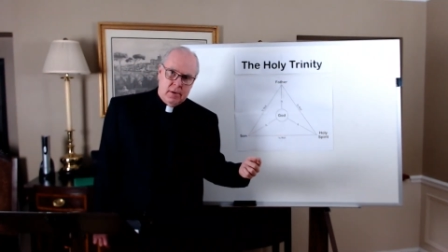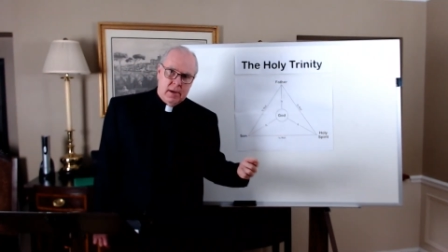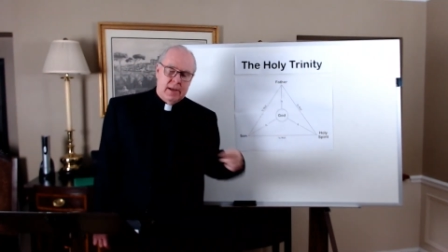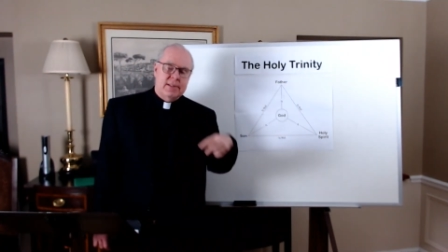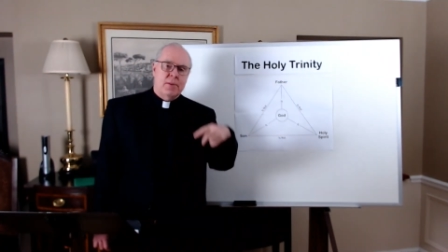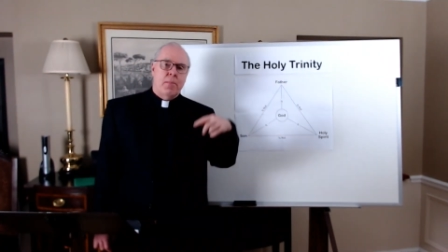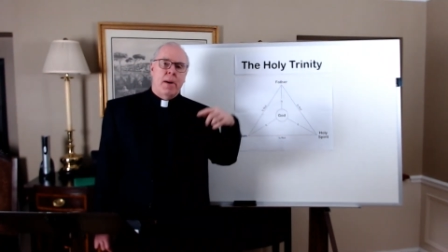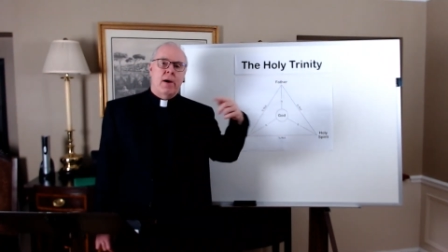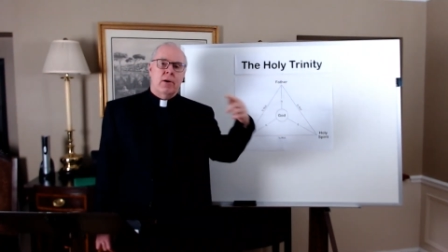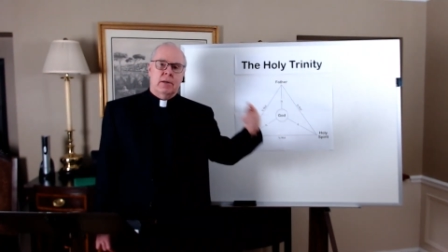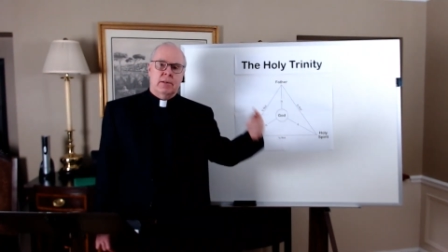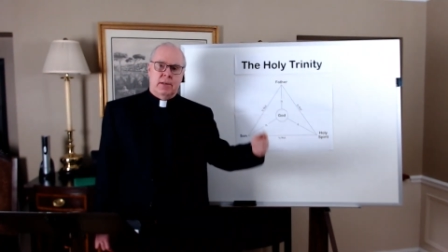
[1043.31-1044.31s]
as a
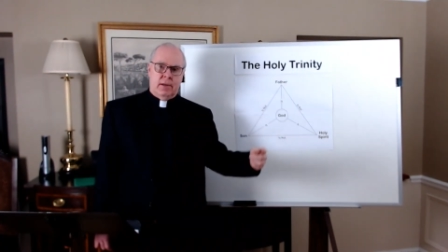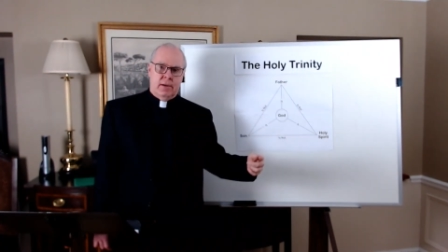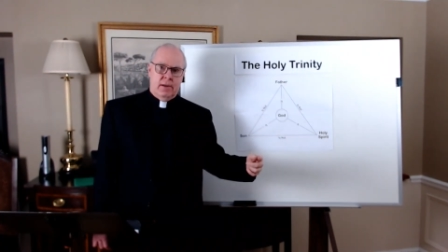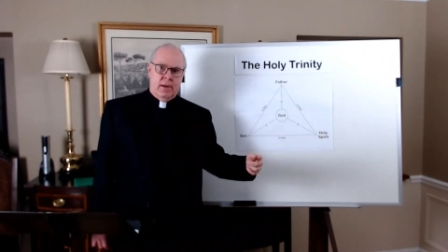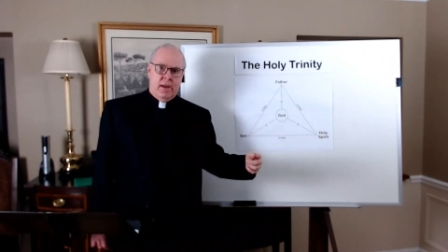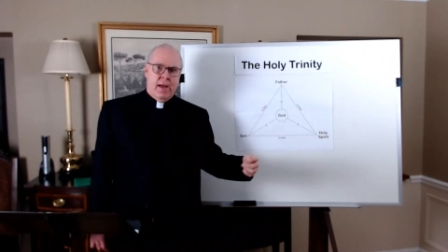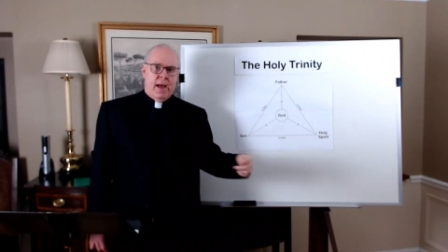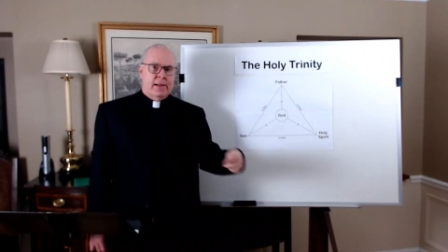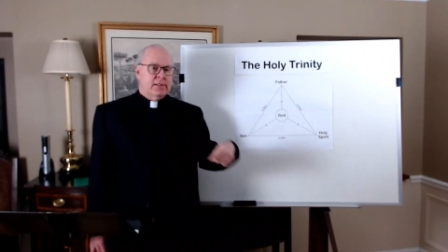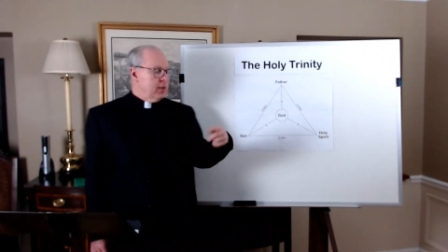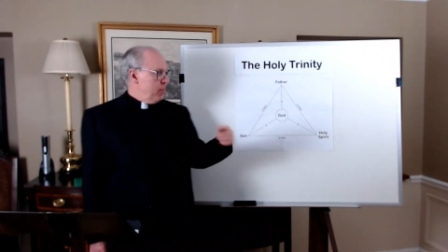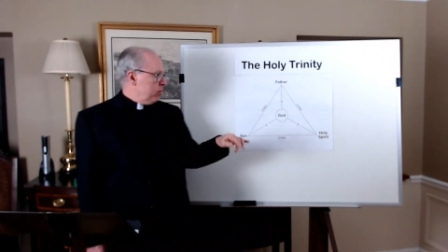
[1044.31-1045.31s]
paraclete, as
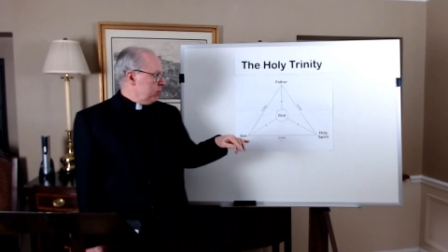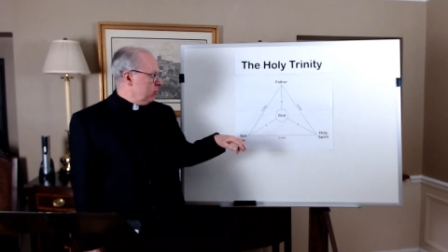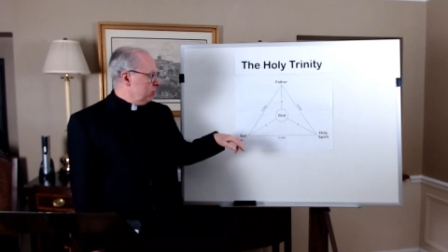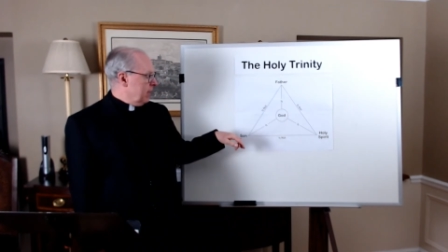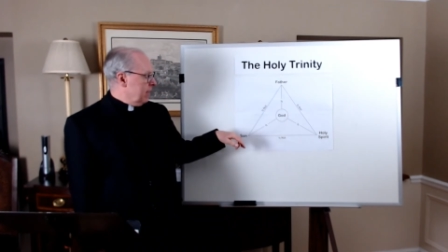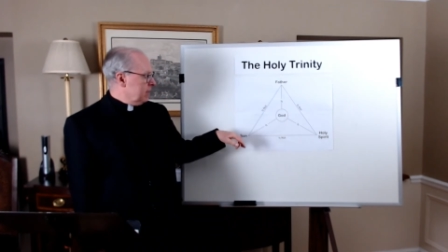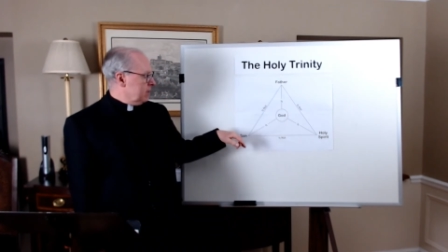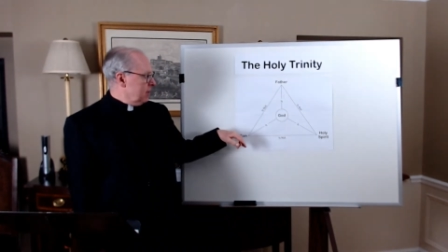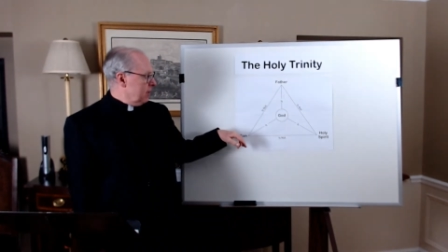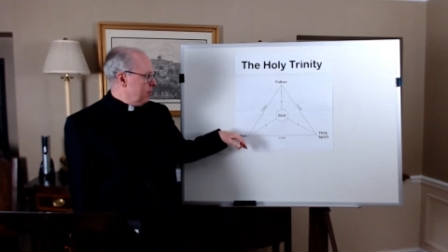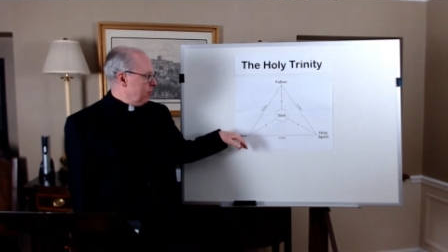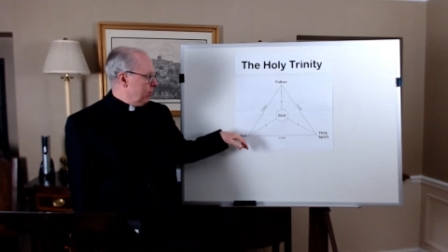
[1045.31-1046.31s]
someone who takes
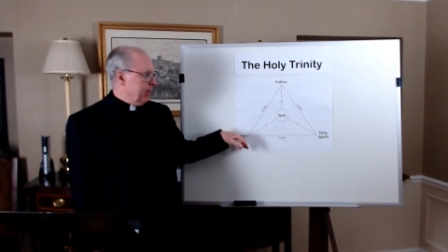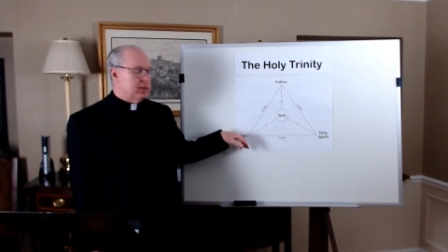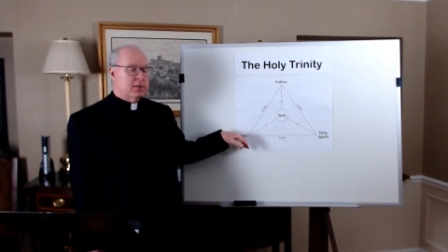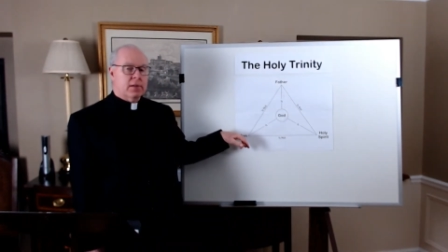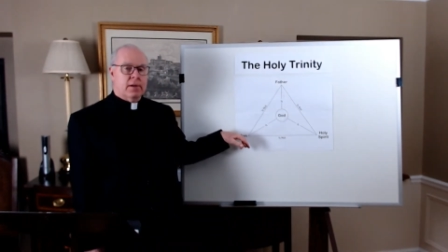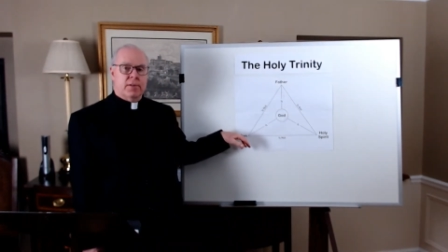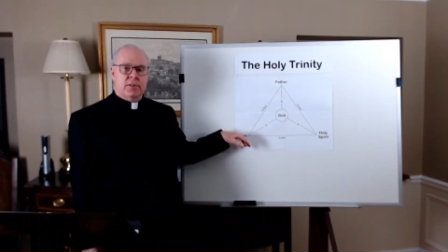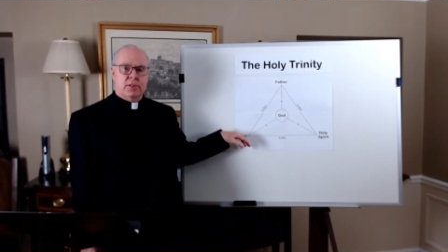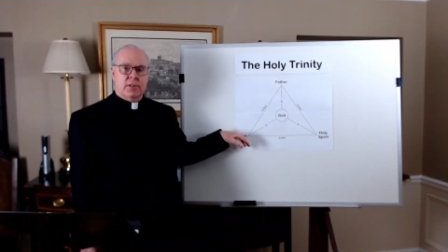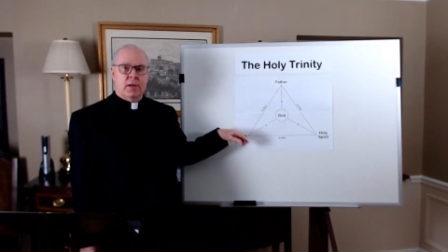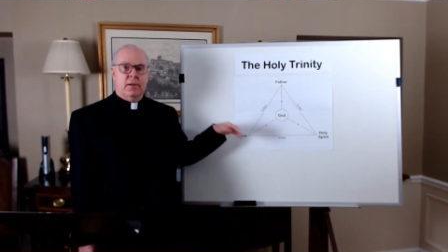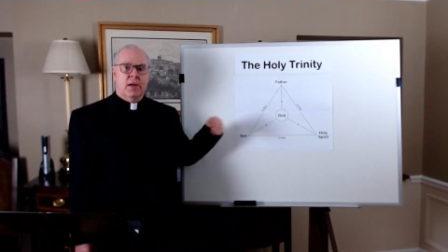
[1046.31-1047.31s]
the place of the
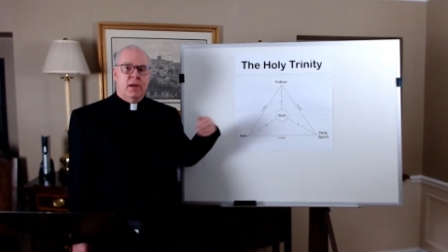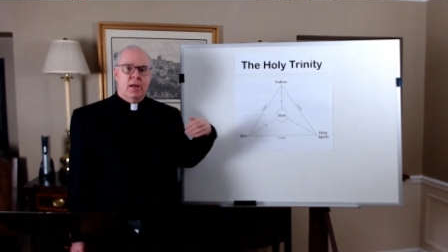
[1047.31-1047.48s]
Son